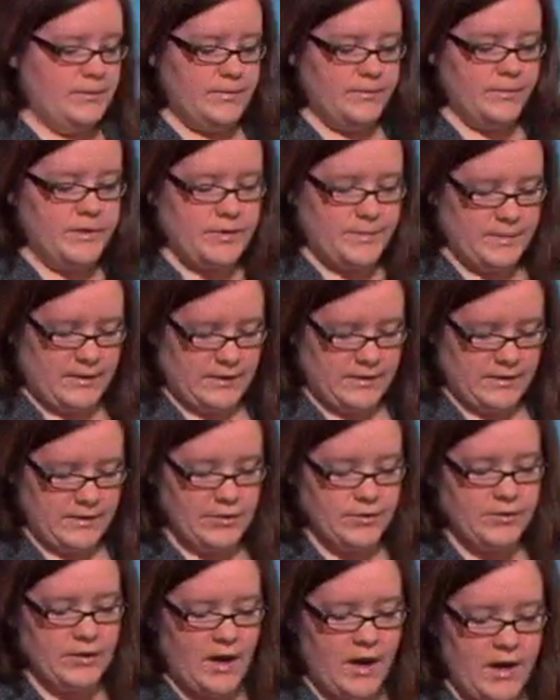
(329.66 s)
which means
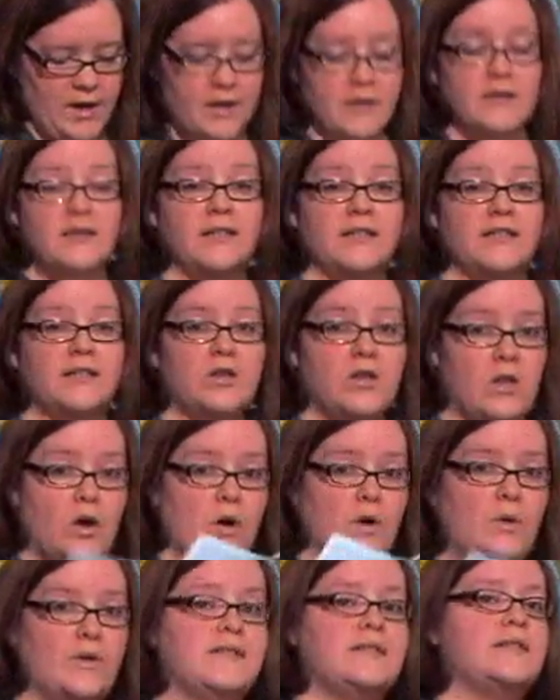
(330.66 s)
your tongue is
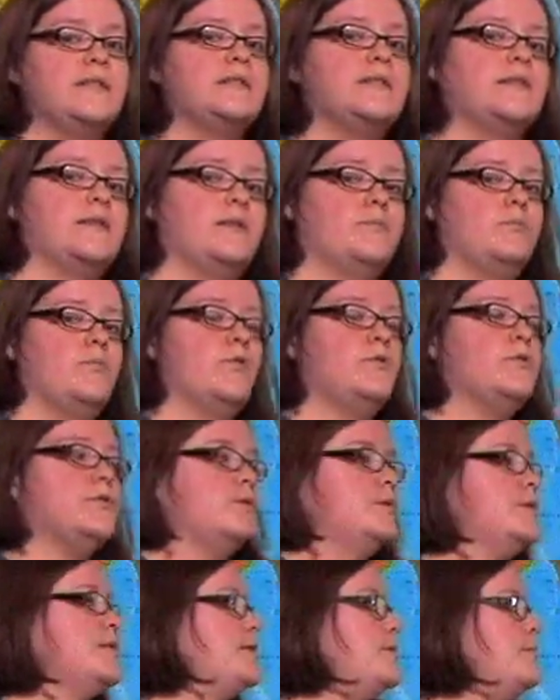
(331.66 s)
low. It's more
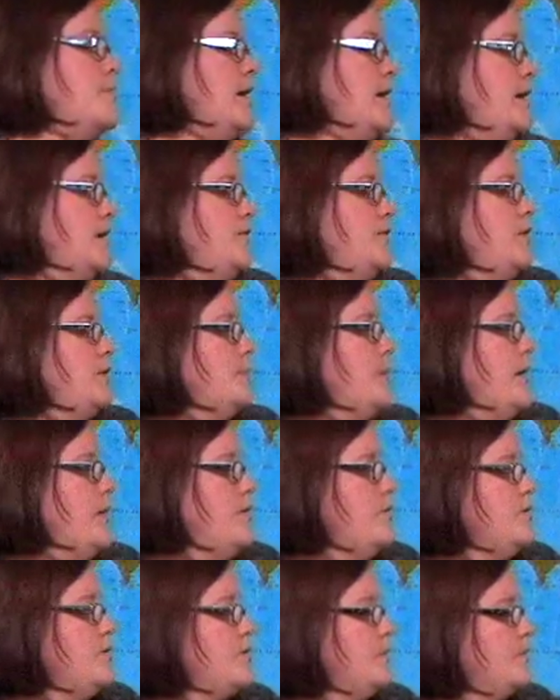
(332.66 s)
towards the back of your
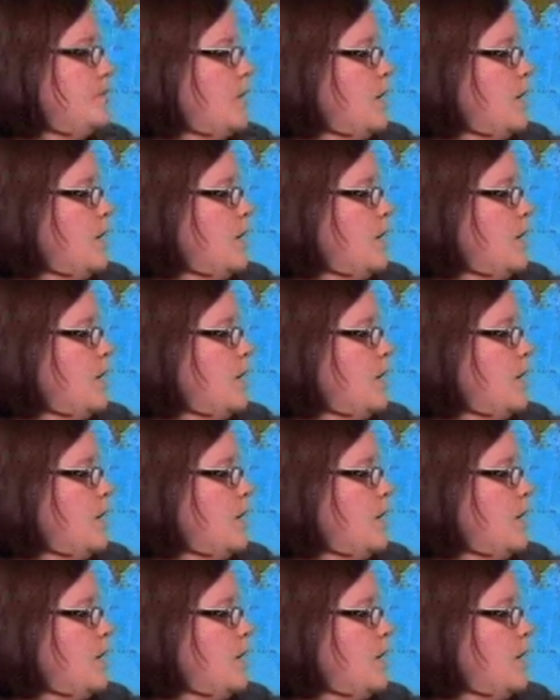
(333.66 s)
mouth.